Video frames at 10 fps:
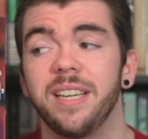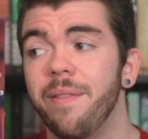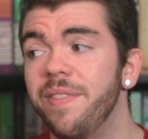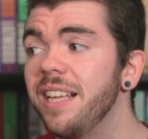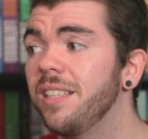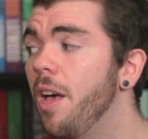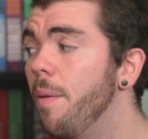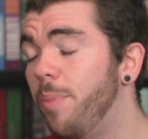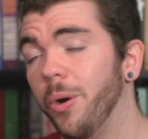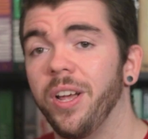Now this
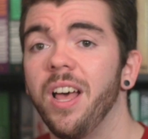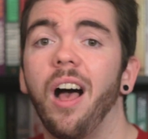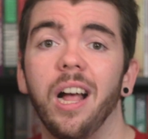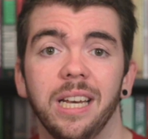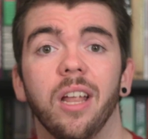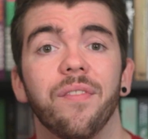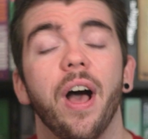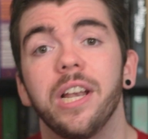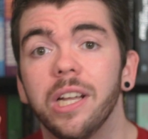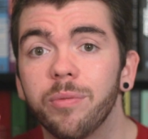book I love.
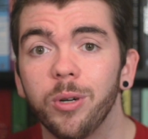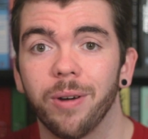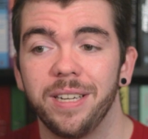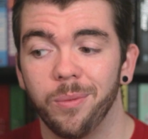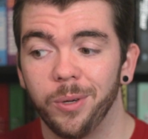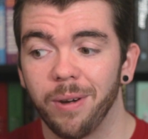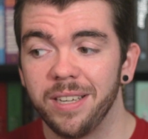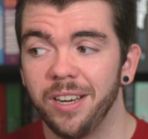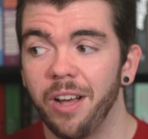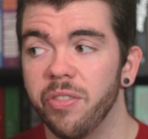I love Will
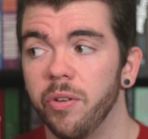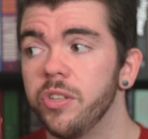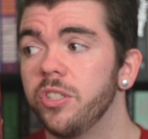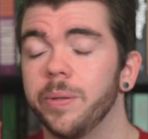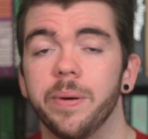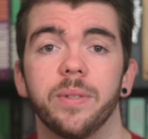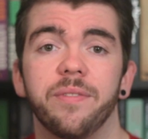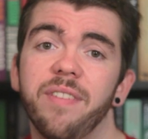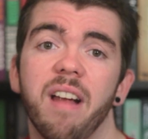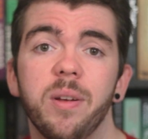Grayson. I thought the story was
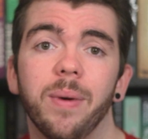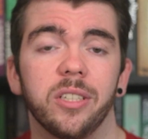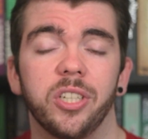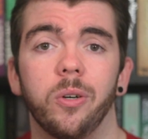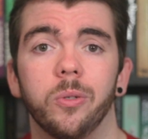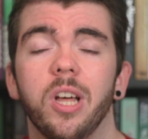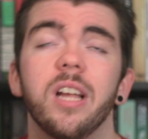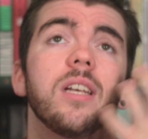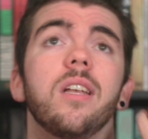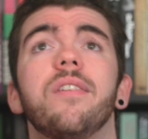very well told. I
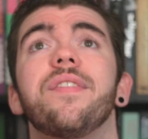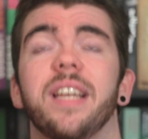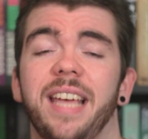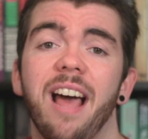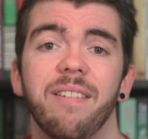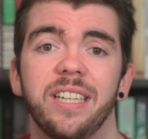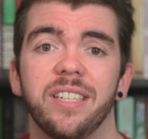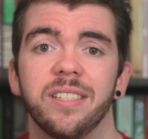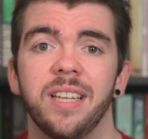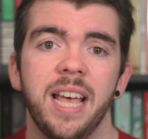love the
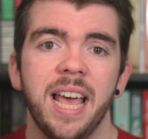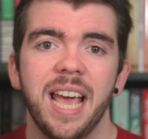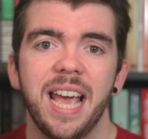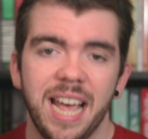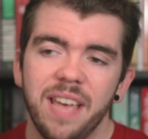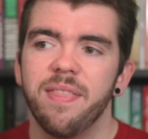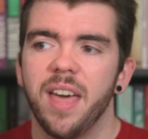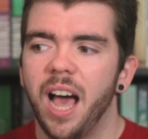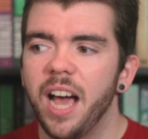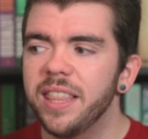characters in
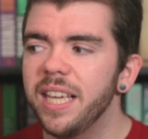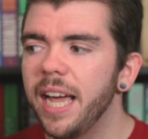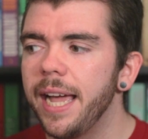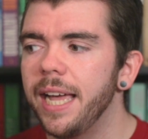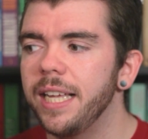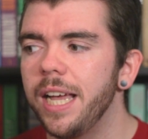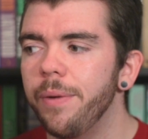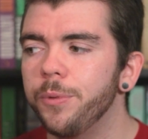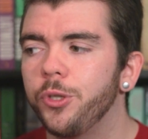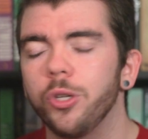there. I think
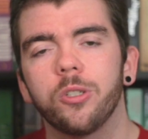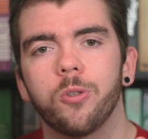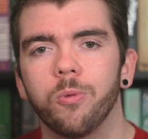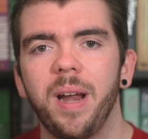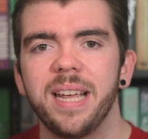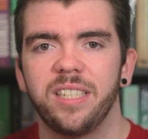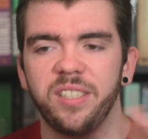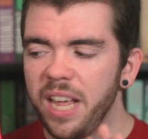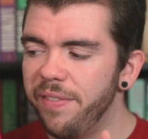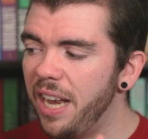it was just great.
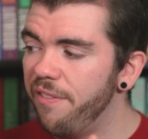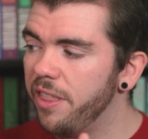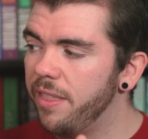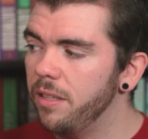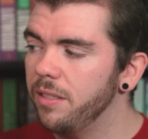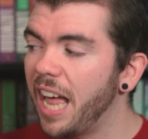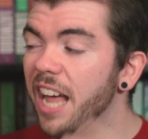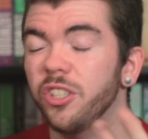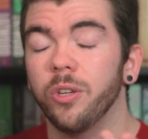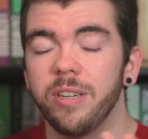David Levithan's
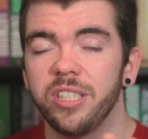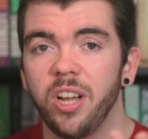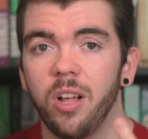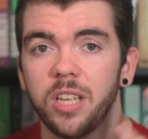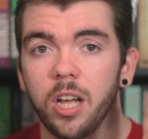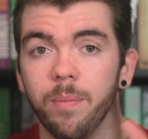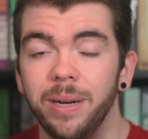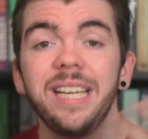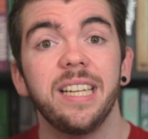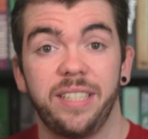and John Green's styles are
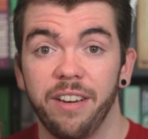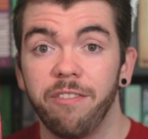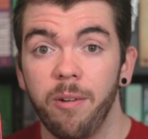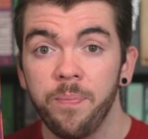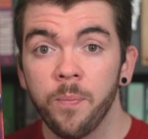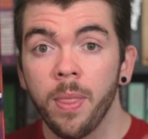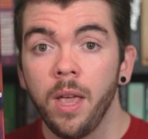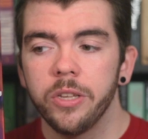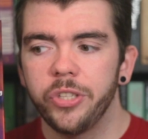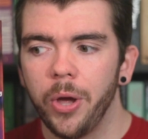completely different,
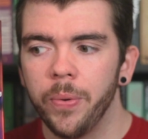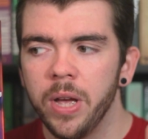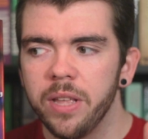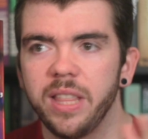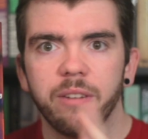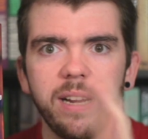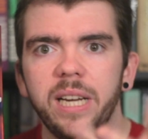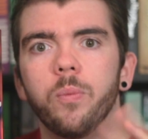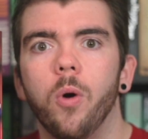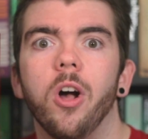so they
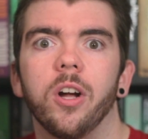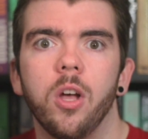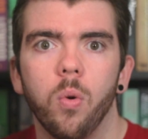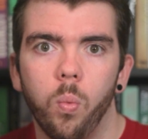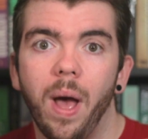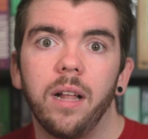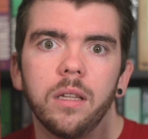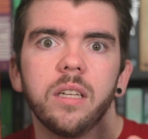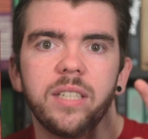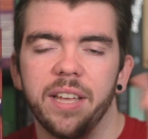really work
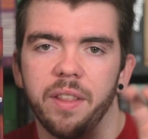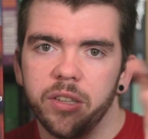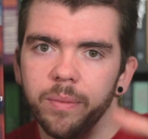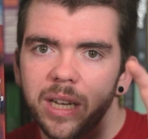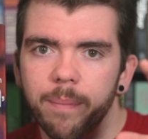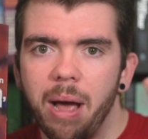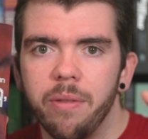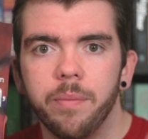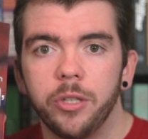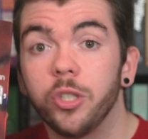well together. There's something about
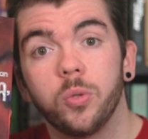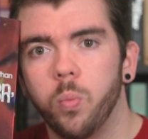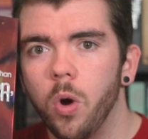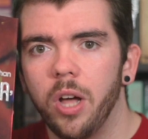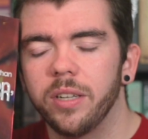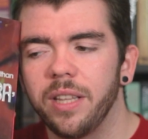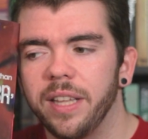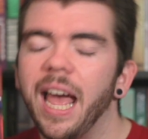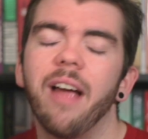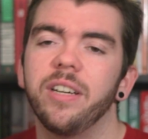them that just works, and
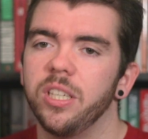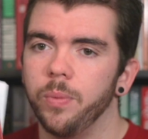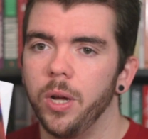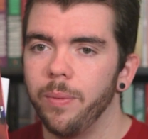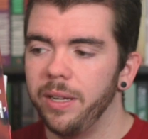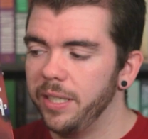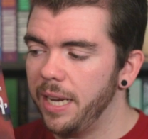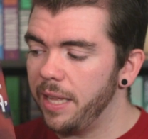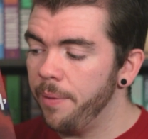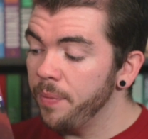the characters work well
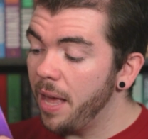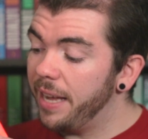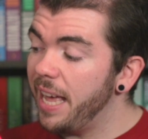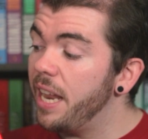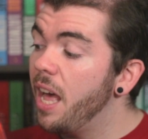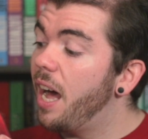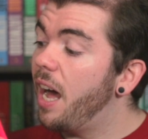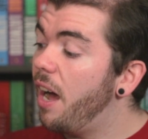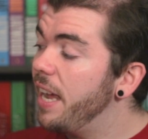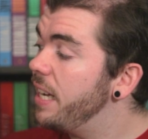together. Again,
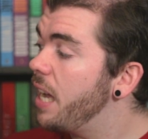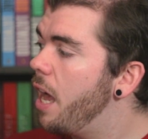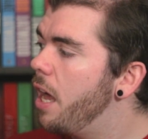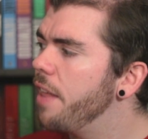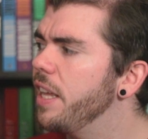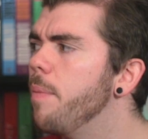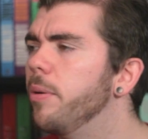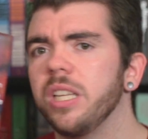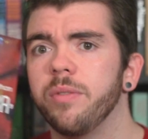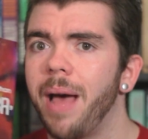I think I
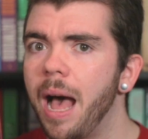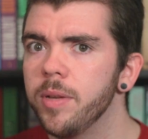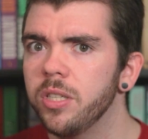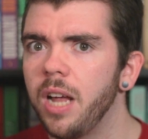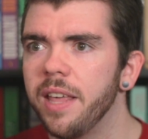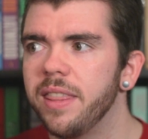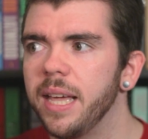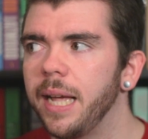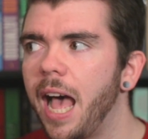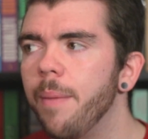bought this from Amazon. I
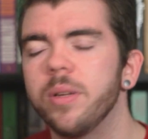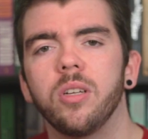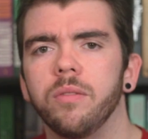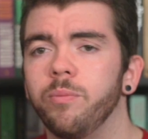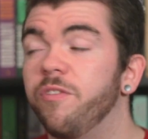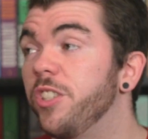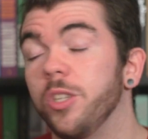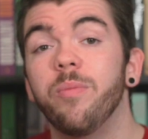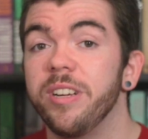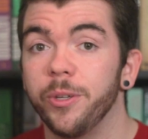think Amazon, for
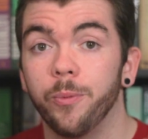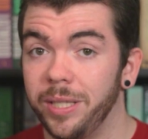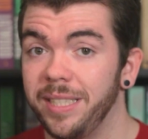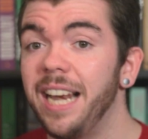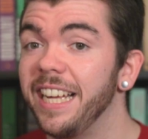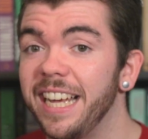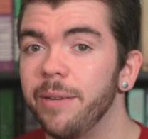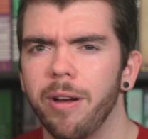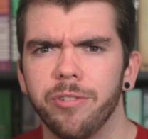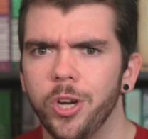some reason, was selling
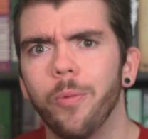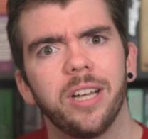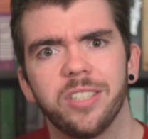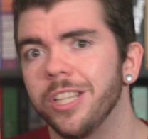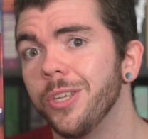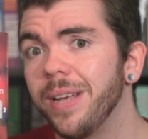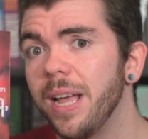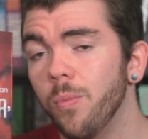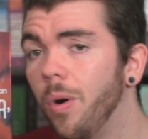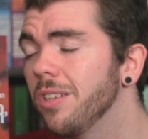it, whereas no one else in the
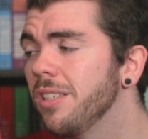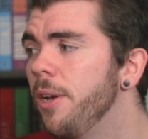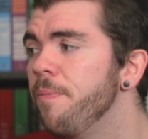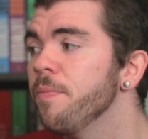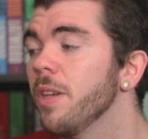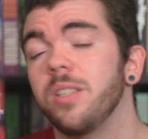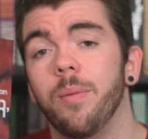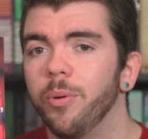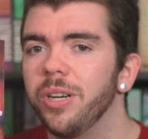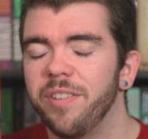UK was. So I
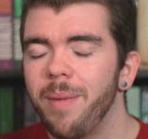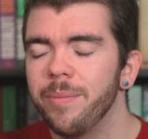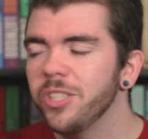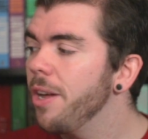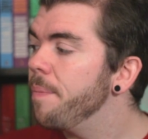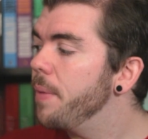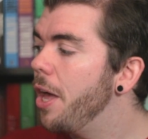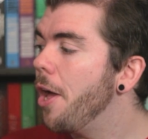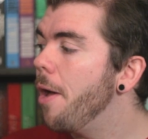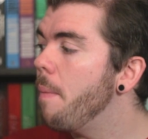bought it from Amazon,
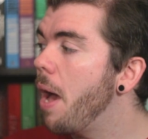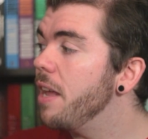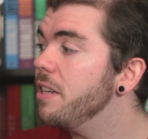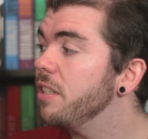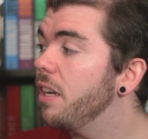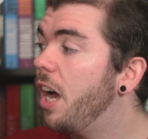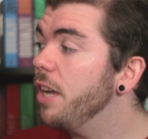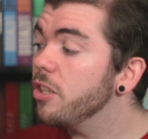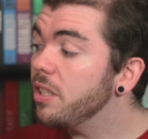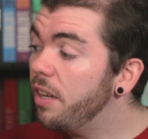and
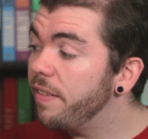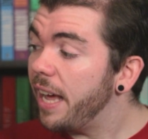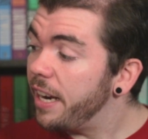I just love it.